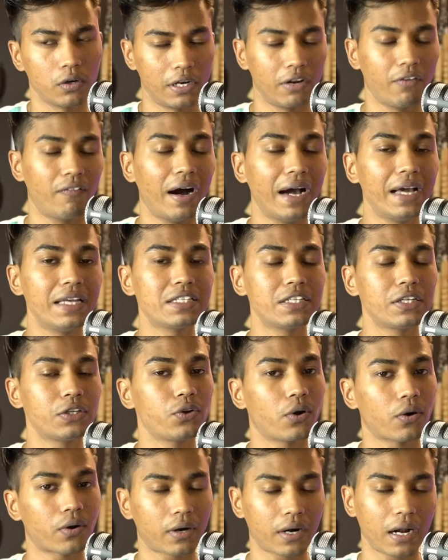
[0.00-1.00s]
revising
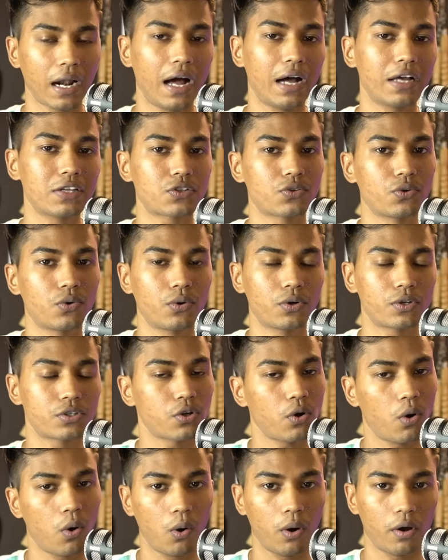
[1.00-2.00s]
your class
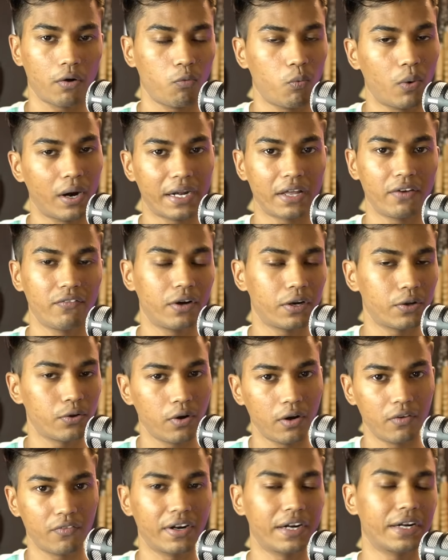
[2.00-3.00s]
notes or whatever
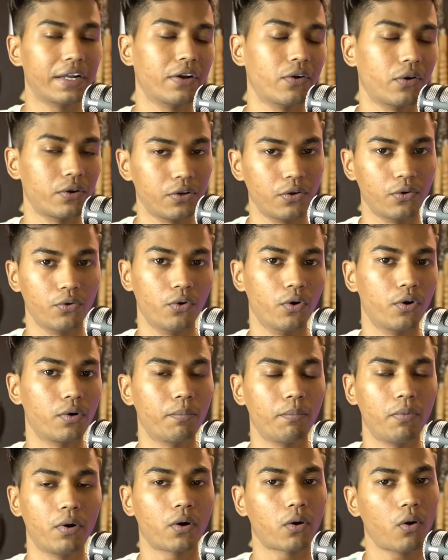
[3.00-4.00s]
you have written on your
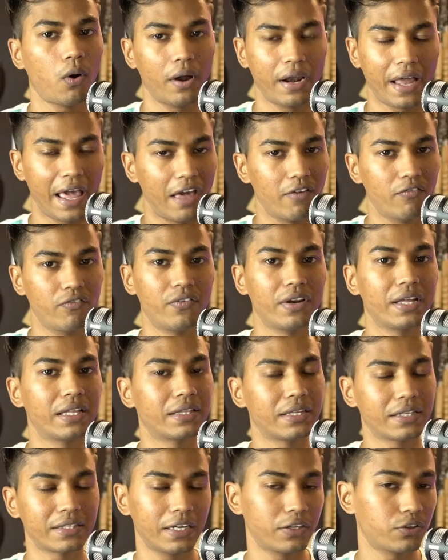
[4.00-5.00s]
notebook or
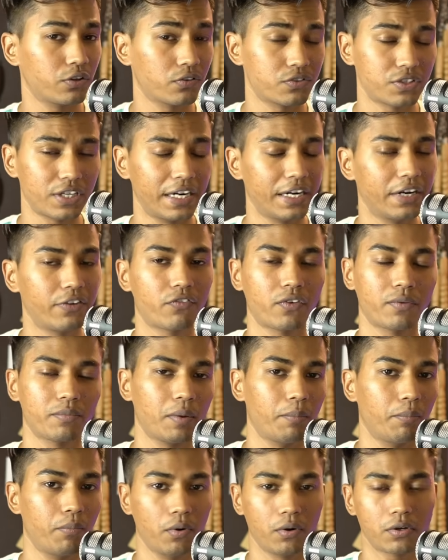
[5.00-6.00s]
everything that you have studied from
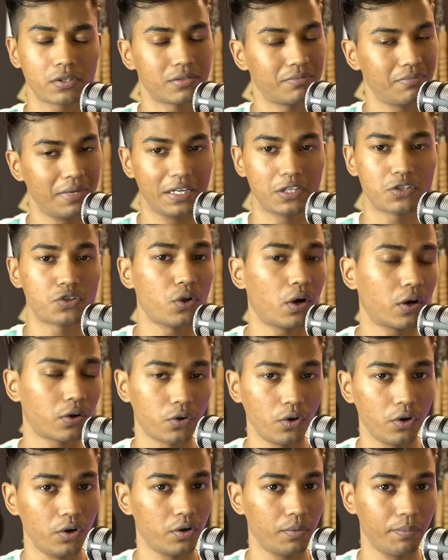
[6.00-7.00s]
the books, it is
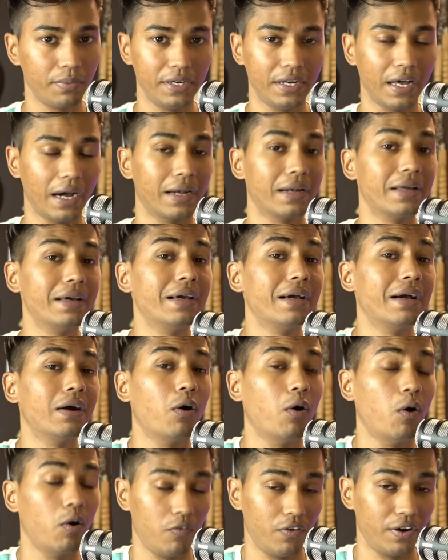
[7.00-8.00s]
not going to be done
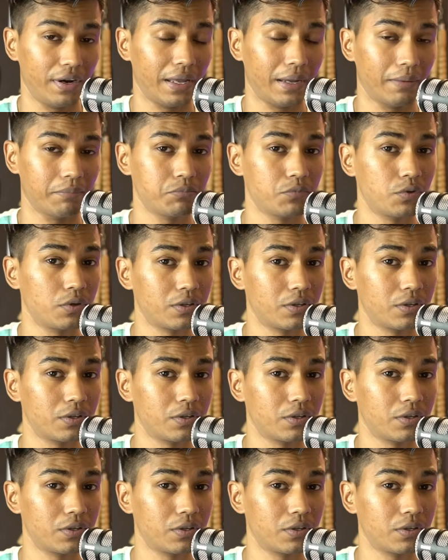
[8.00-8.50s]
over here